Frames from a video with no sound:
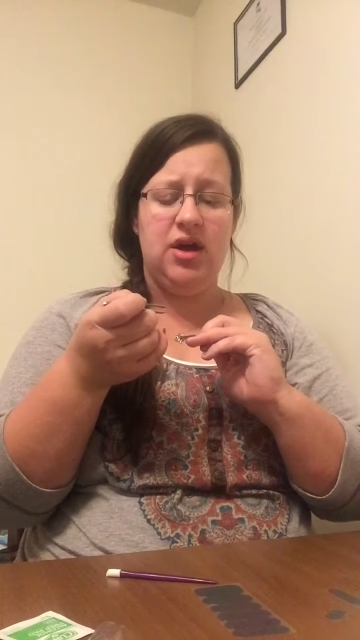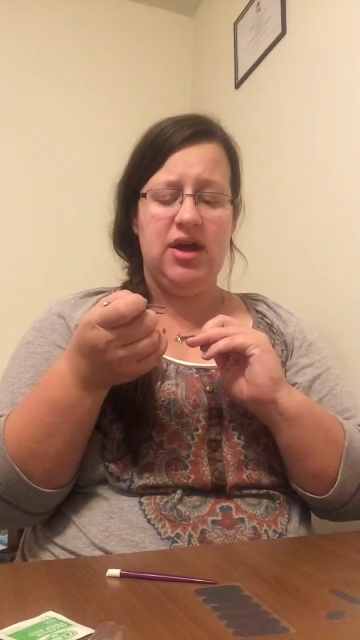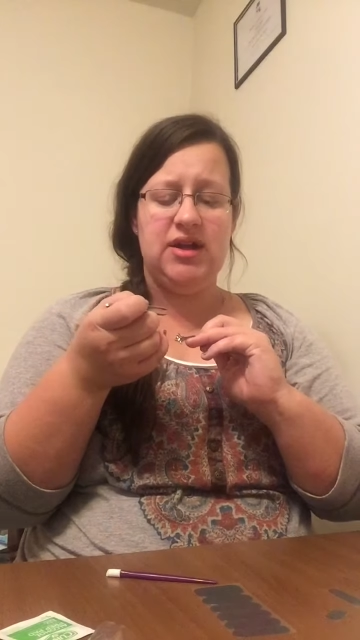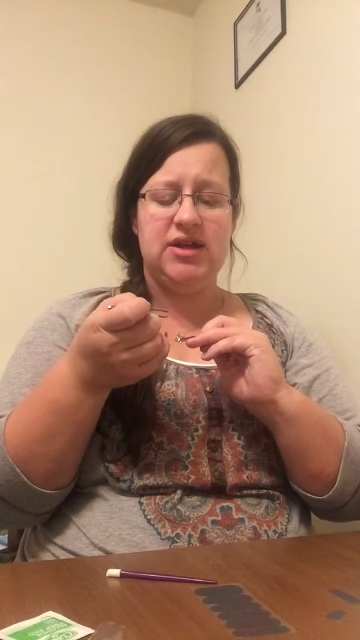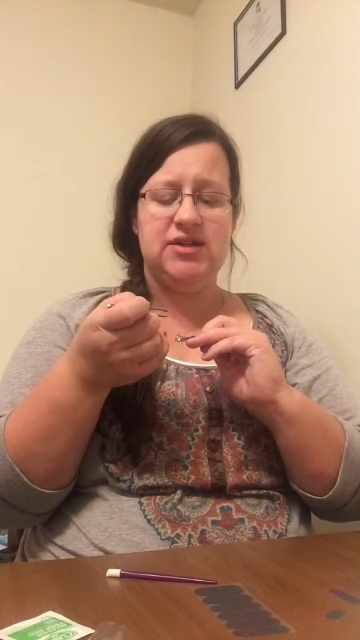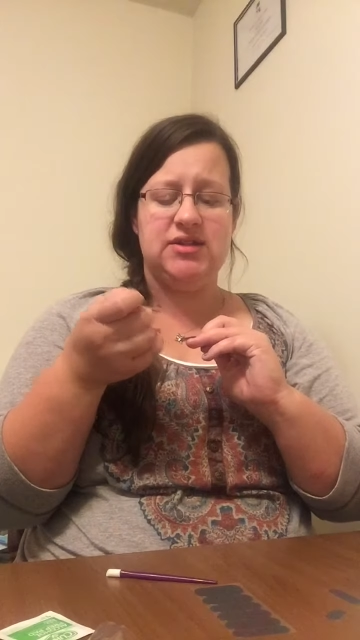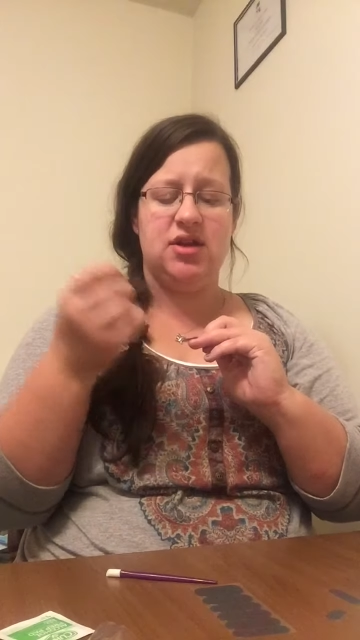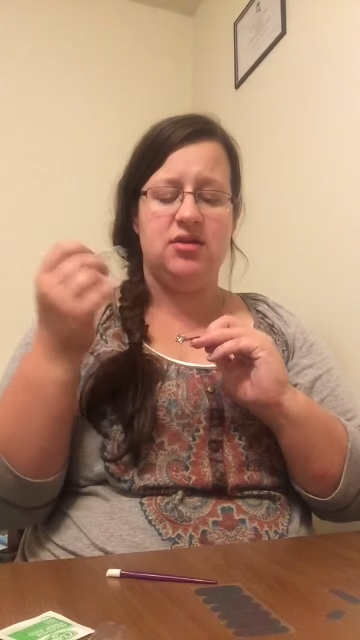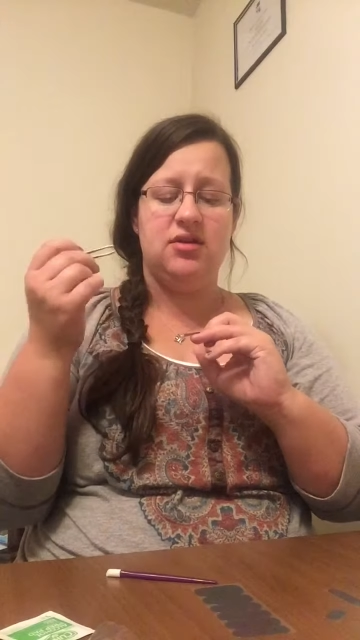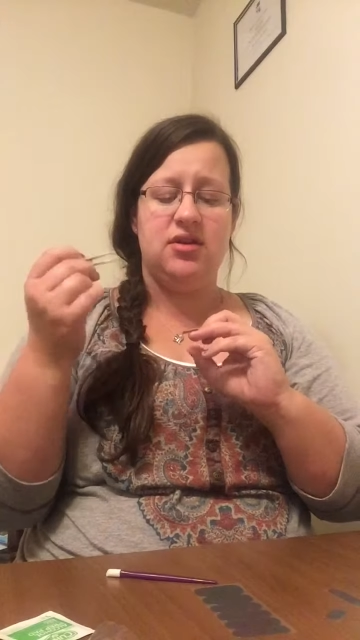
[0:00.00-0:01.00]
it is
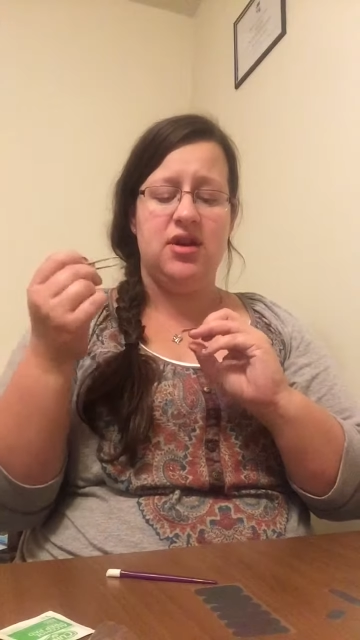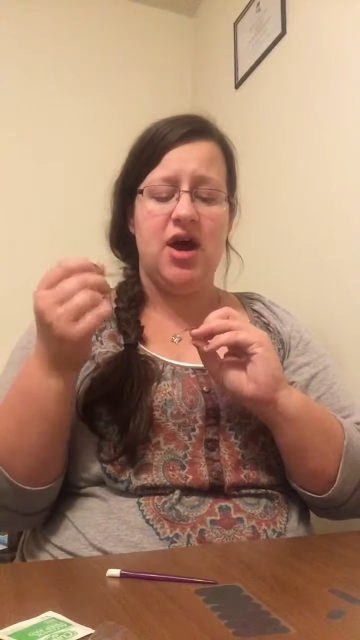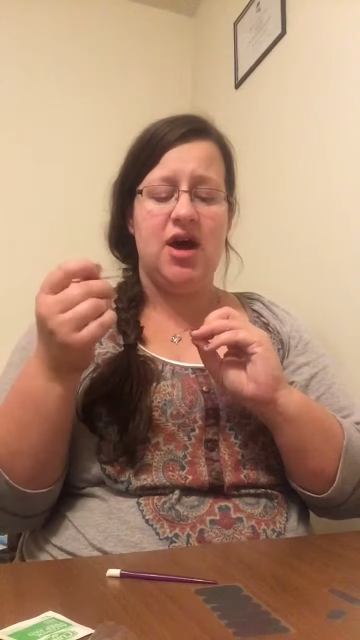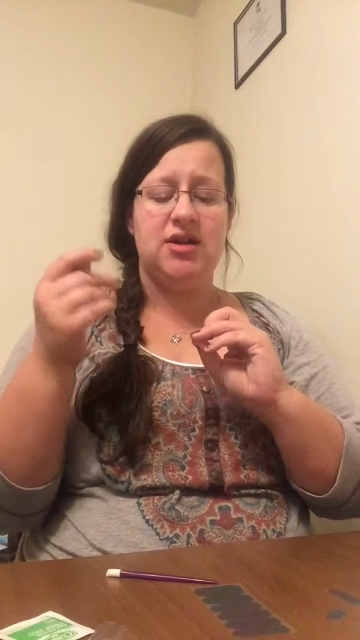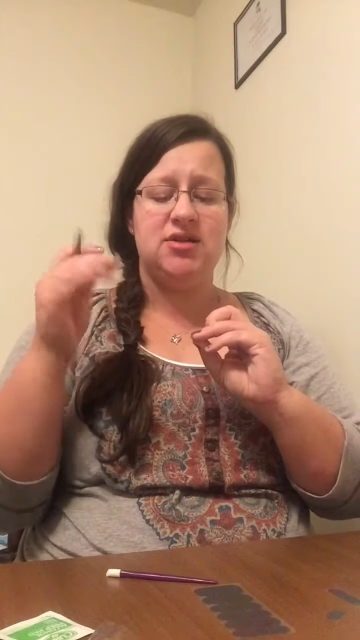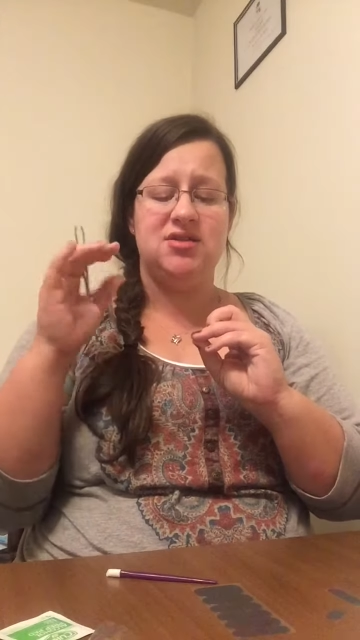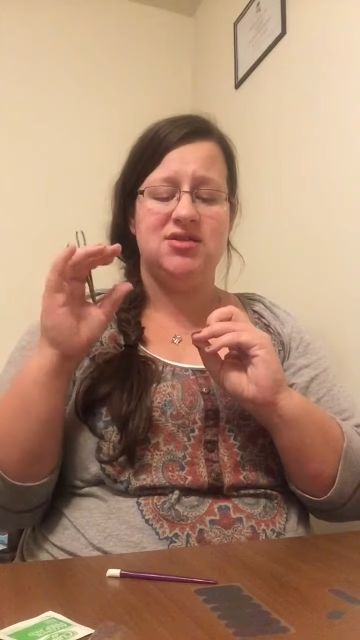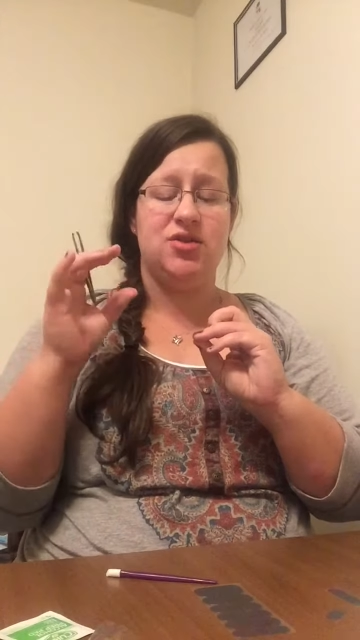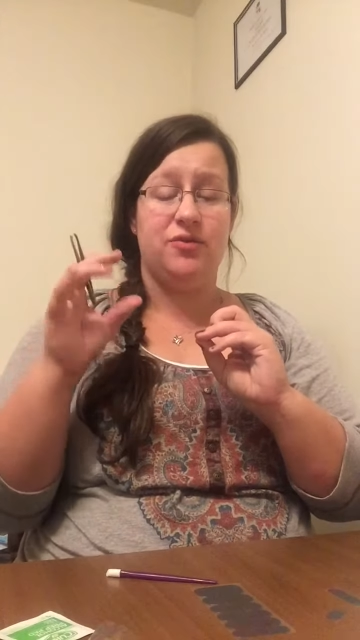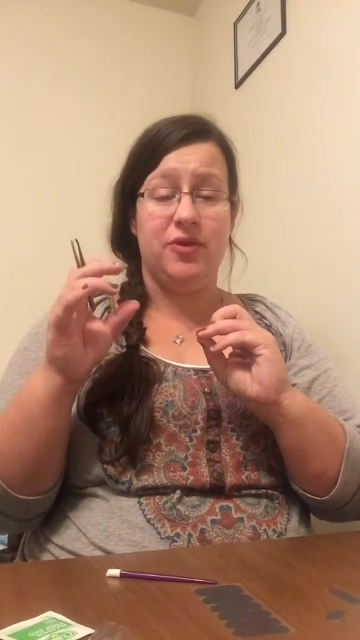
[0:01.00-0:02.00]
not
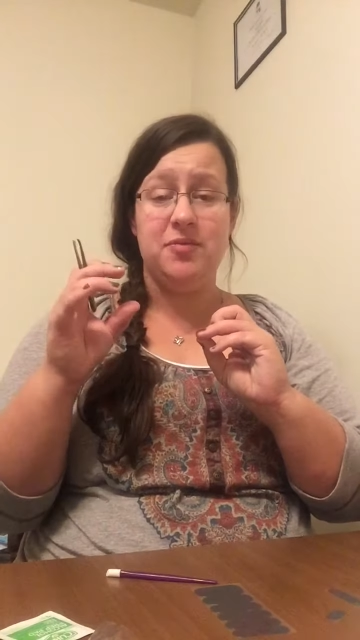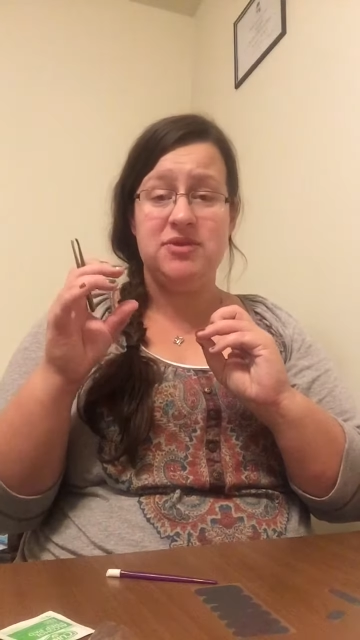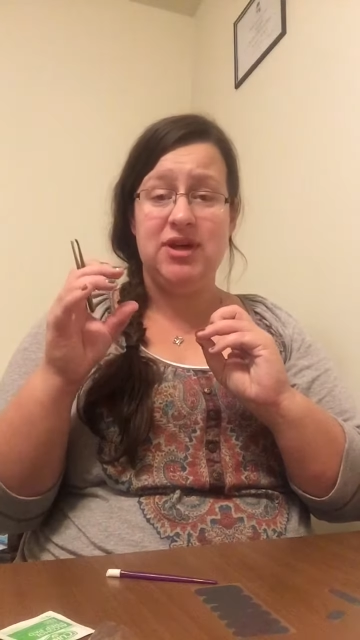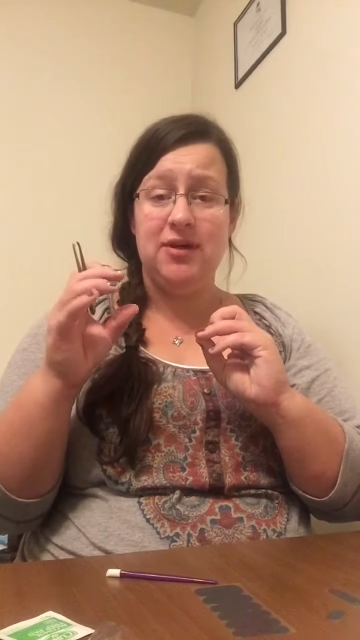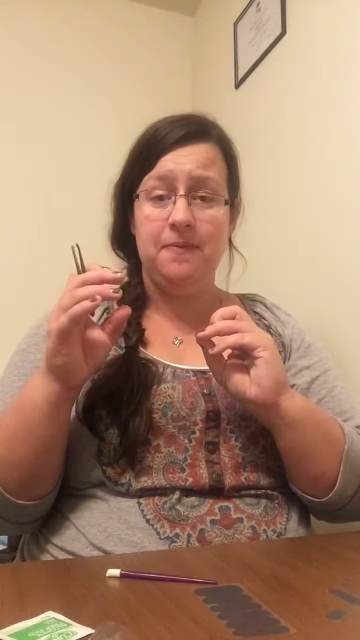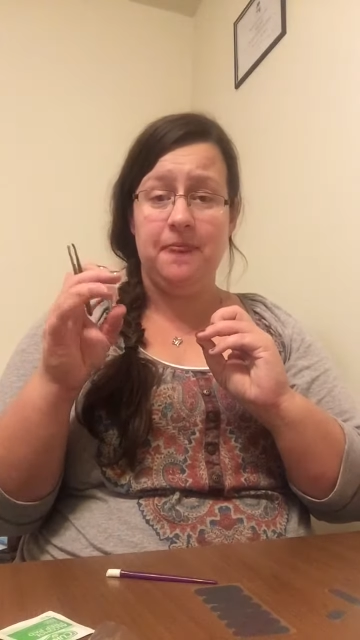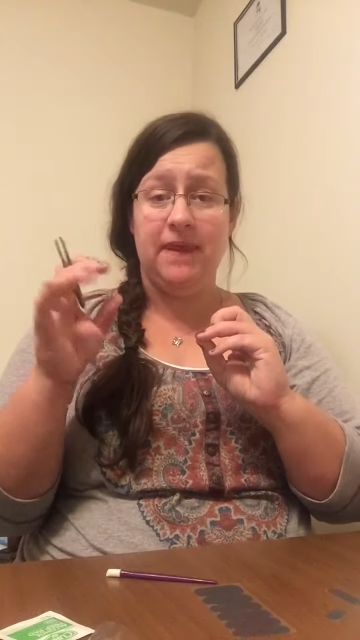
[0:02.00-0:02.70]
so flimsy